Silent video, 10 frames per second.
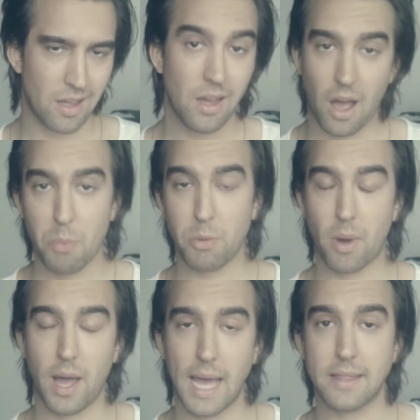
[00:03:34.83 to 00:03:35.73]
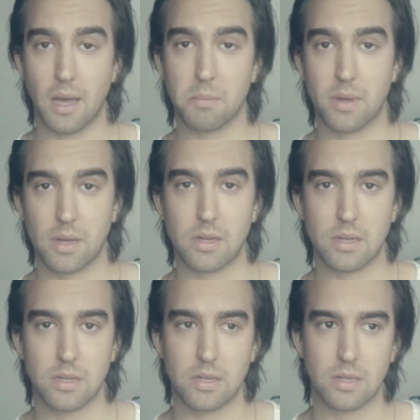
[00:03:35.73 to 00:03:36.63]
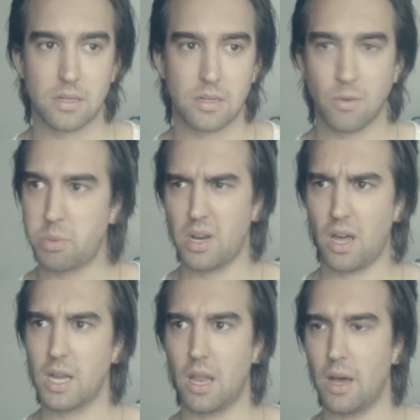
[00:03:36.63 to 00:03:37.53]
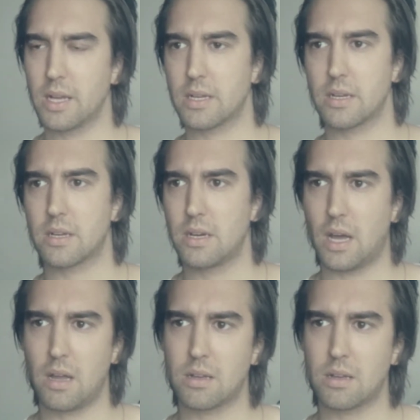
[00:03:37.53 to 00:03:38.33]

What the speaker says: No, I put my hand up. All polite like, no.